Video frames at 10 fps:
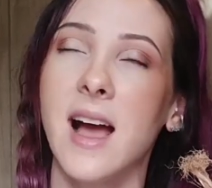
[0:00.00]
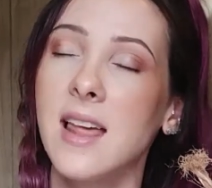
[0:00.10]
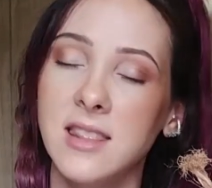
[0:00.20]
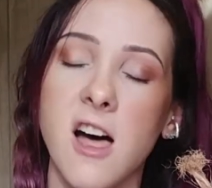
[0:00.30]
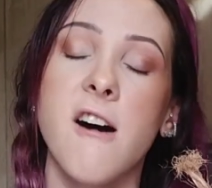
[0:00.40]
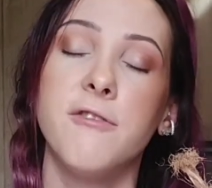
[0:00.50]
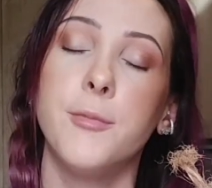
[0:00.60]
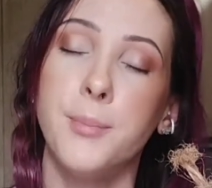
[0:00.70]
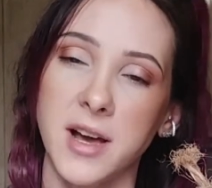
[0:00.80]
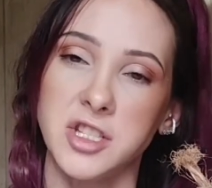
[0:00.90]
Like, I
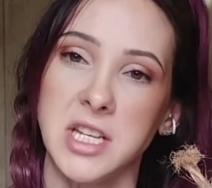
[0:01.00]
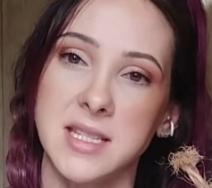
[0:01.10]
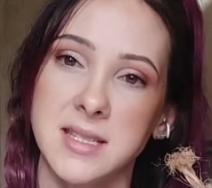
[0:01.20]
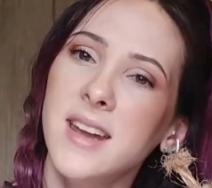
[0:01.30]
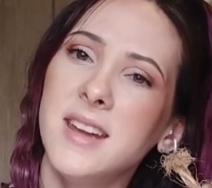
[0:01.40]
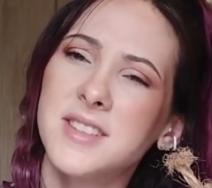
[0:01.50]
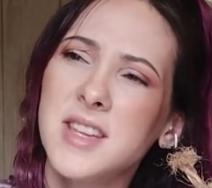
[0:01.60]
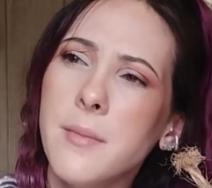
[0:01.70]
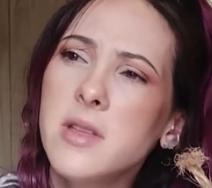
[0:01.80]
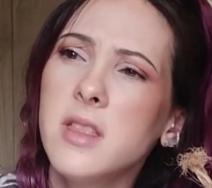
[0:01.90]
love budgies. Now,
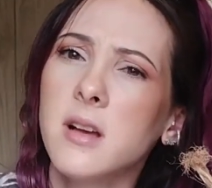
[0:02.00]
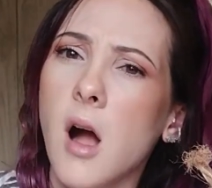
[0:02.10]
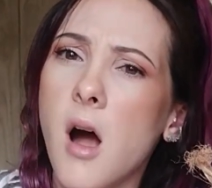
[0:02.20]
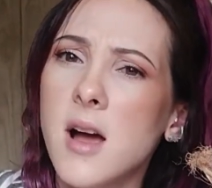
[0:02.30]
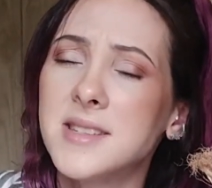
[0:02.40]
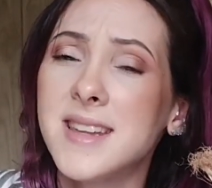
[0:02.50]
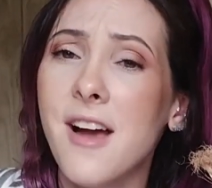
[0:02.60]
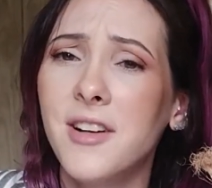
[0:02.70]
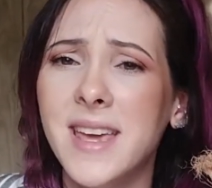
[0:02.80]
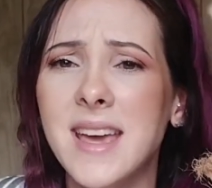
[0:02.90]
some of the cons,
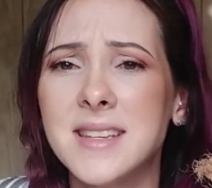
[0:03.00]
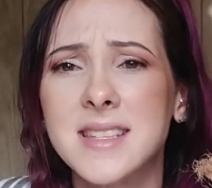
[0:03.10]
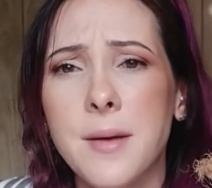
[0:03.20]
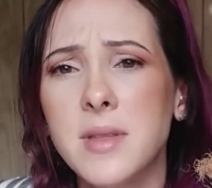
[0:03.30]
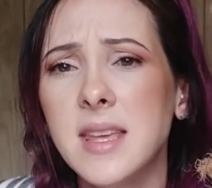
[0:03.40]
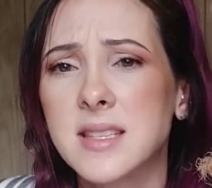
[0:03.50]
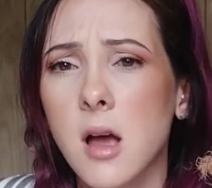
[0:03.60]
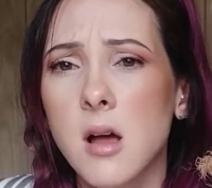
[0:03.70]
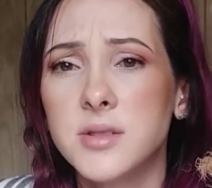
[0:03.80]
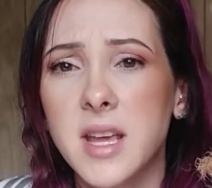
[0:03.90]
some of
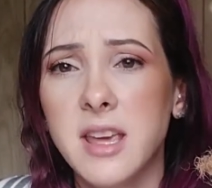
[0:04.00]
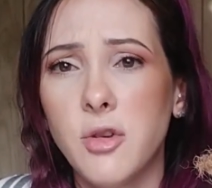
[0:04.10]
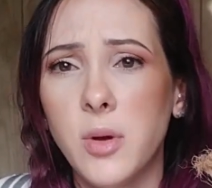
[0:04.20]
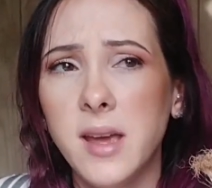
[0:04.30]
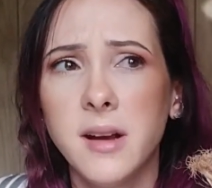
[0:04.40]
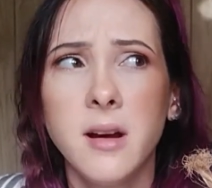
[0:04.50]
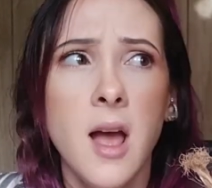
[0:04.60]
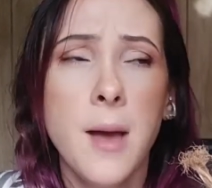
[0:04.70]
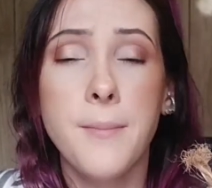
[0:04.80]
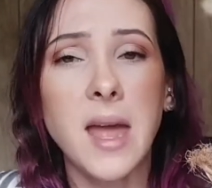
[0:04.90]
these cons that you
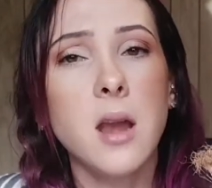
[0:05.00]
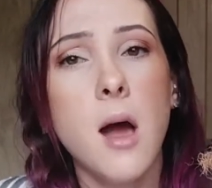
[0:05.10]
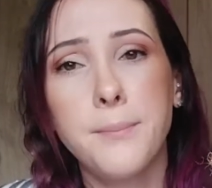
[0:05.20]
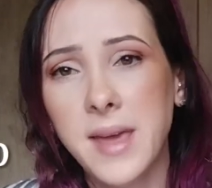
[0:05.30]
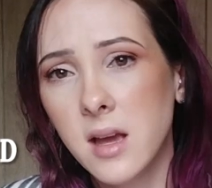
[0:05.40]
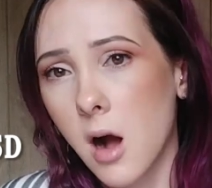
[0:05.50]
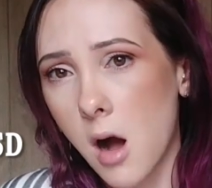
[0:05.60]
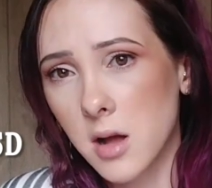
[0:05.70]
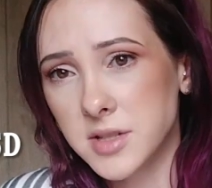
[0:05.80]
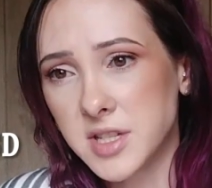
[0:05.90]
hear may not be
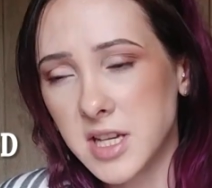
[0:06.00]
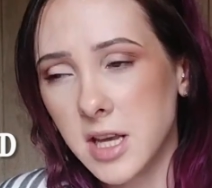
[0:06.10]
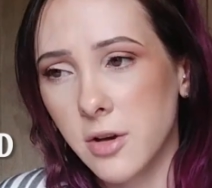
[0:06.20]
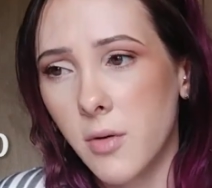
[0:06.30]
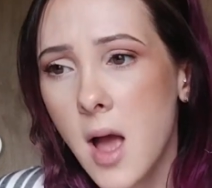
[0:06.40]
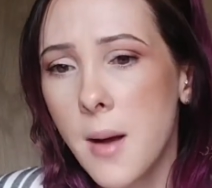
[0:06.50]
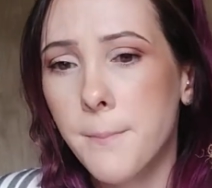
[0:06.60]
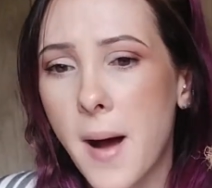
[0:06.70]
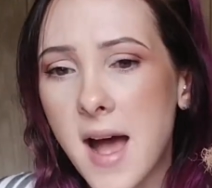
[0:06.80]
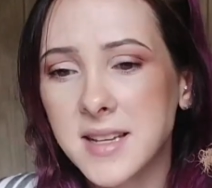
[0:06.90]
cons to you,
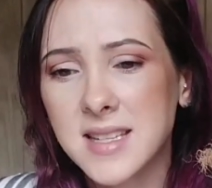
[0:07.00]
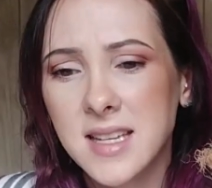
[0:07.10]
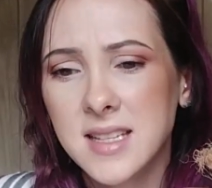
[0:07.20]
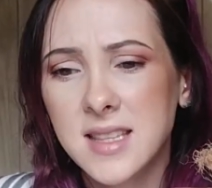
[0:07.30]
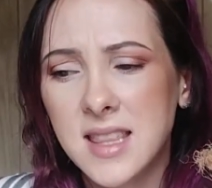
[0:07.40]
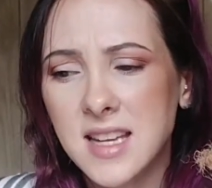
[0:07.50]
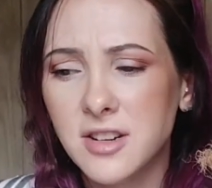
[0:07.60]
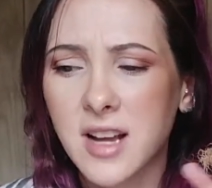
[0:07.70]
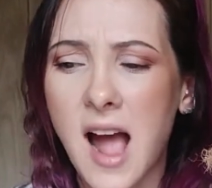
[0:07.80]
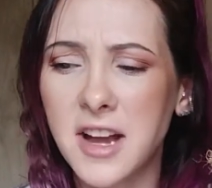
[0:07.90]
but
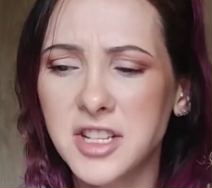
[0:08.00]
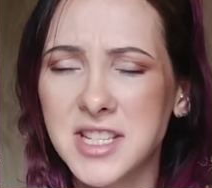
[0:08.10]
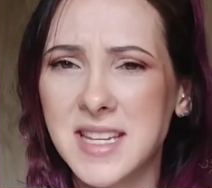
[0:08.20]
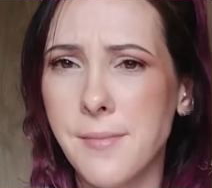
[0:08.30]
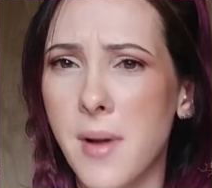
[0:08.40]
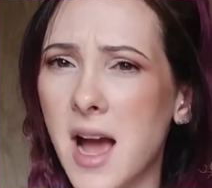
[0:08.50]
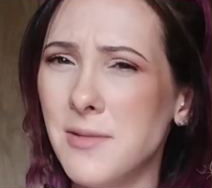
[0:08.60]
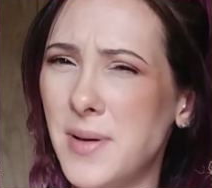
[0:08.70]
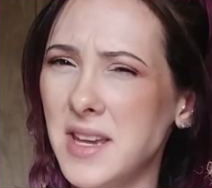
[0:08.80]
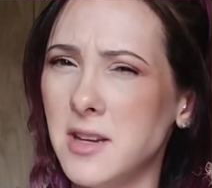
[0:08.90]
they're kind of just, in
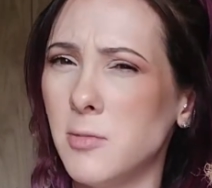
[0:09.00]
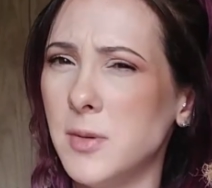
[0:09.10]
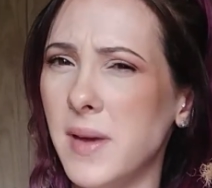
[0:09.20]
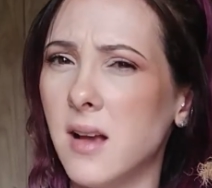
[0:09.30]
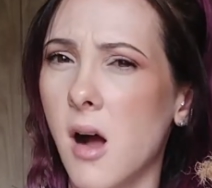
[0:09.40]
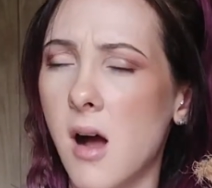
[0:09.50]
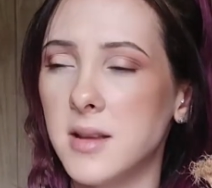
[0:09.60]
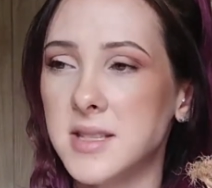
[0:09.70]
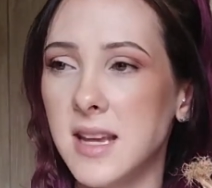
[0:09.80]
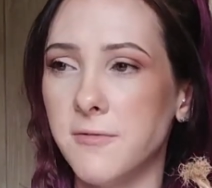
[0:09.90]
my opinion, would be
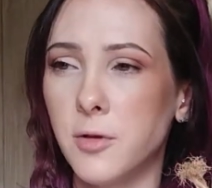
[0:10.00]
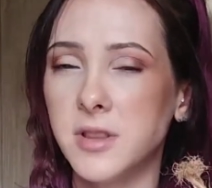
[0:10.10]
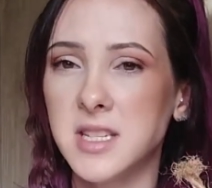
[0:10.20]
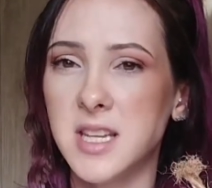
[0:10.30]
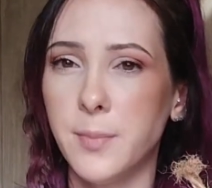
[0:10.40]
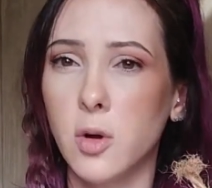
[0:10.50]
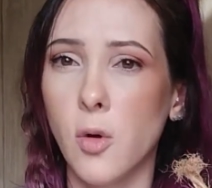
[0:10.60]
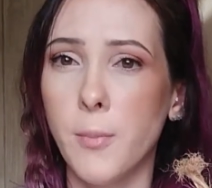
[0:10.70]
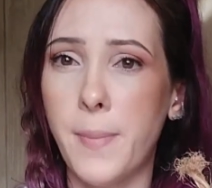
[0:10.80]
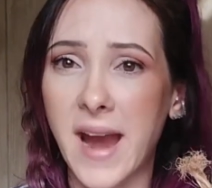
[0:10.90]
cons, and for the
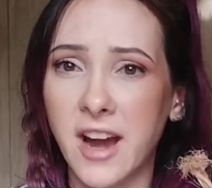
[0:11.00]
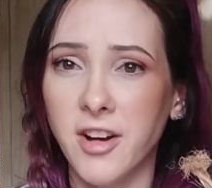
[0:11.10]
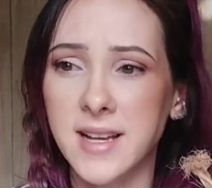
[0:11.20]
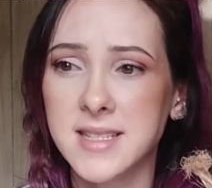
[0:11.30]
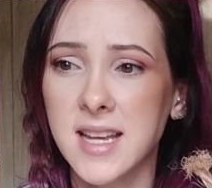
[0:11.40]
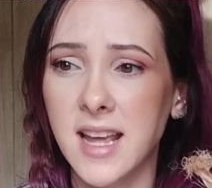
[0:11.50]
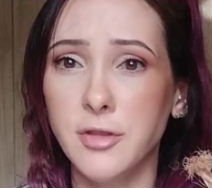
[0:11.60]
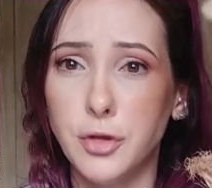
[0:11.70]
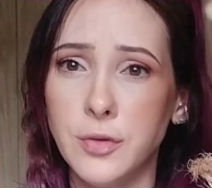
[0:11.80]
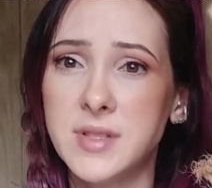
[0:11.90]
typical parrot
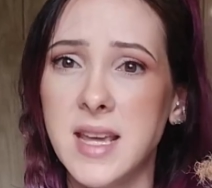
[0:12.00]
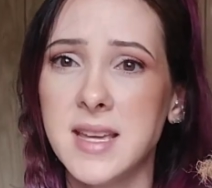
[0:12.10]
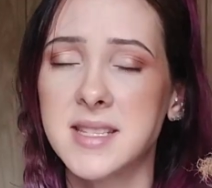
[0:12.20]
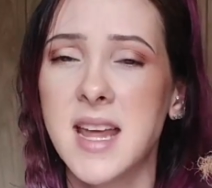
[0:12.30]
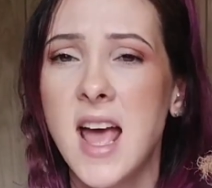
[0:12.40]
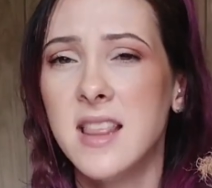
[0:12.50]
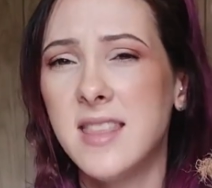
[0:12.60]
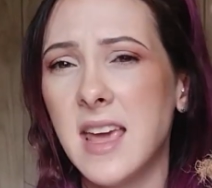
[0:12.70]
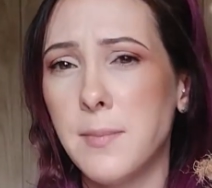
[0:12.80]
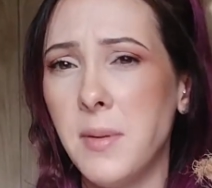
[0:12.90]
enthusiast,
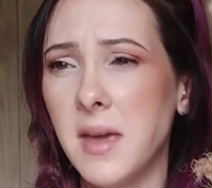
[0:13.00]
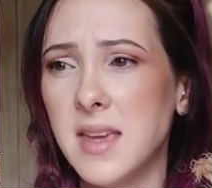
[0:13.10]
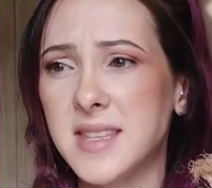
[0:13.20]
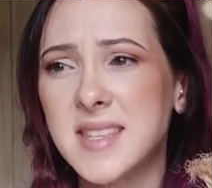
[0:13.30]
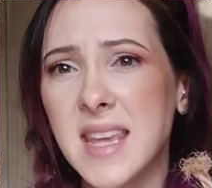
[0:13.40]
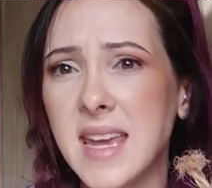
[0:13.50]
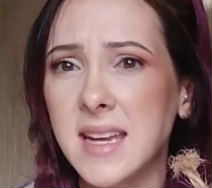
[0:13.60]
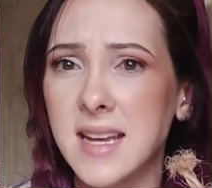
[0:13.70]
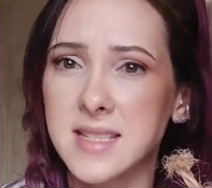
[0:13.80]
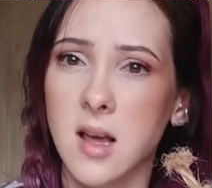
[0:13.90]
they could be
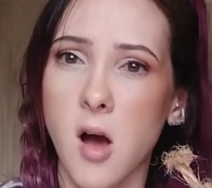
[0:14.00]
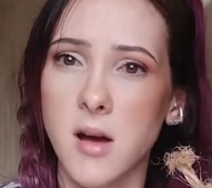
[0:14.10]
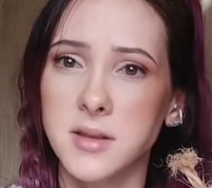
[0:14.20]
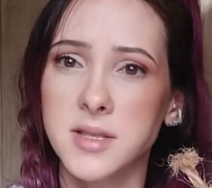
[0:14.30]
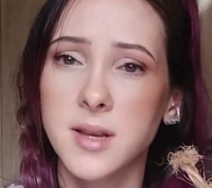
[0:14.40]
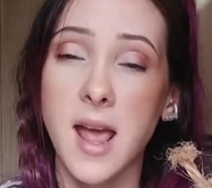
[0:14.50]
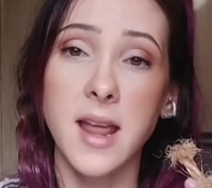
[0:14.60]
seen as cons.